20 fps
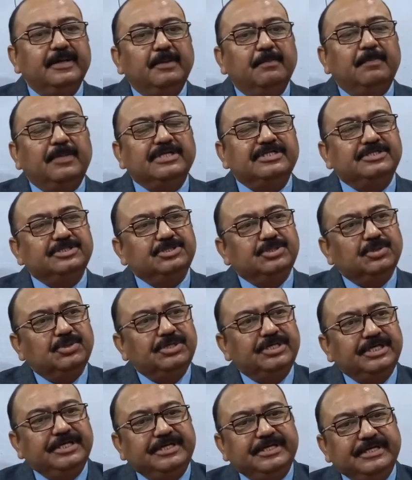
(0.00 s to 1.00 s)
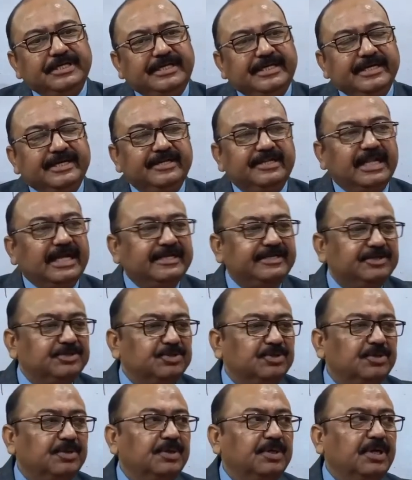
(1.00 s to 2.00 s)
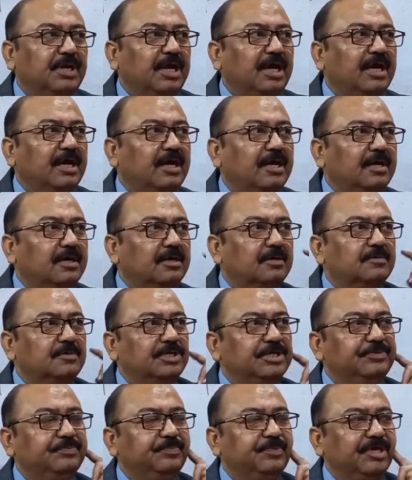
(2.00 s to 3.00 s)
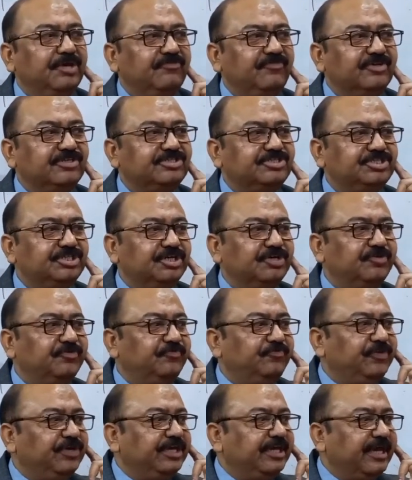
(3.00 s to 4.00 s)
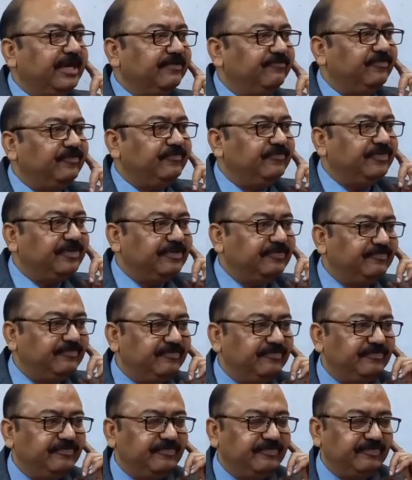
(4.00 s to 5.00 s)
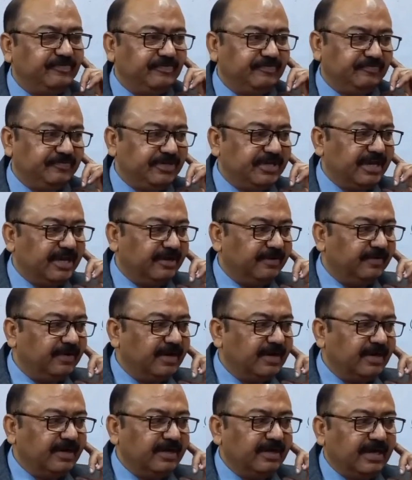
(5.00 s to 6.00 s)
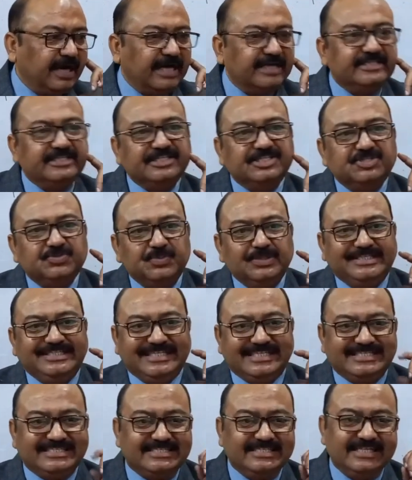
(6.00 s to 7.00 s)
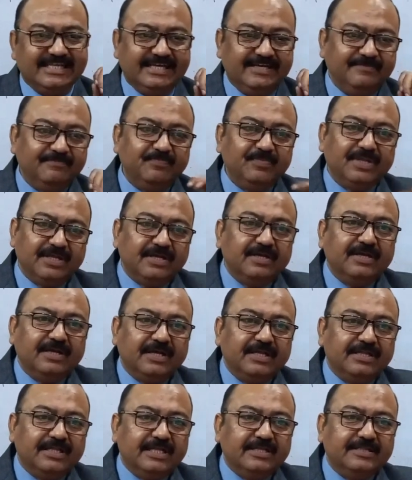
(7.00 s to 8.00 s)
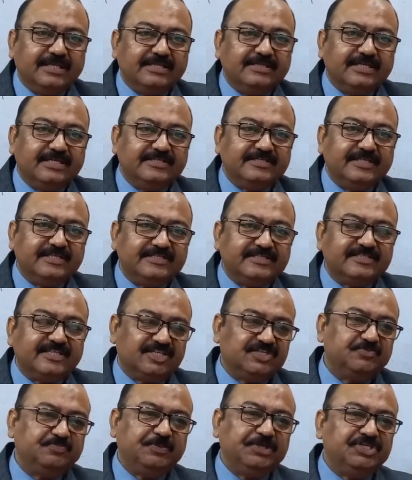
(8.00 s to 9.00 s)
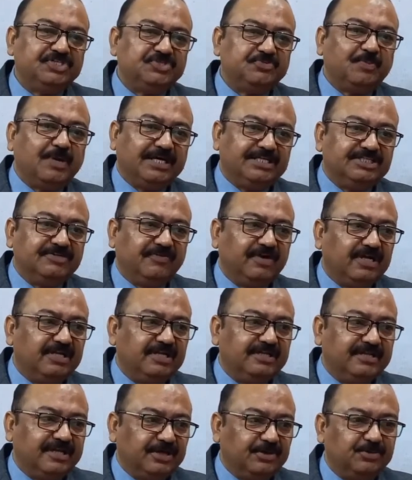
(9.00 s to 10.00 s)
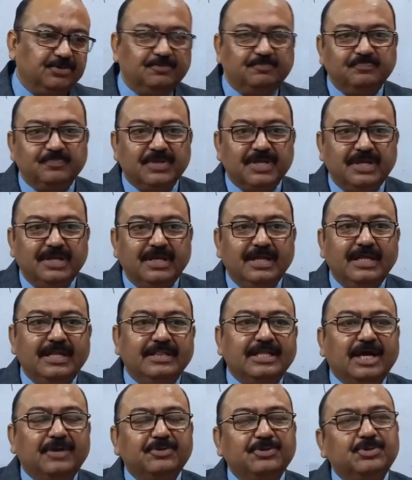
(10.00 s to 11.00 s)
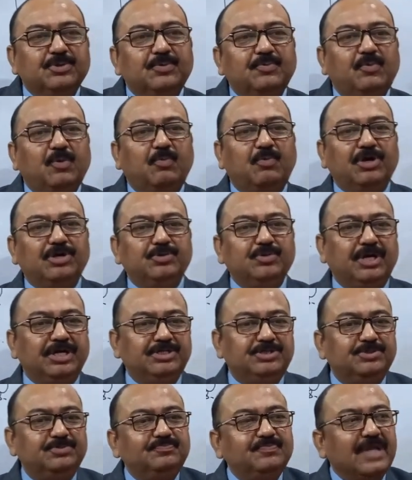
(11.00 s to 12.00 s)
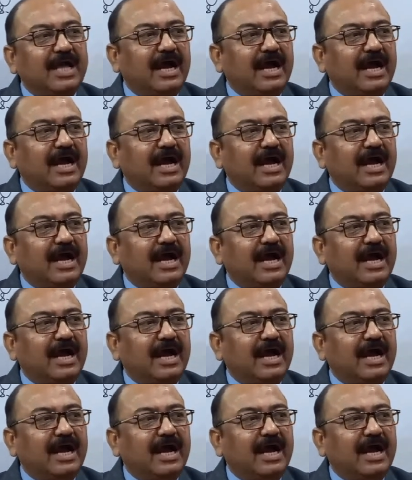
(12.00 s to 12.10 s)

But here, like in BA first year, we have Artists with Destiny. This is a speech by Jawaharlal Nehru. Now what do?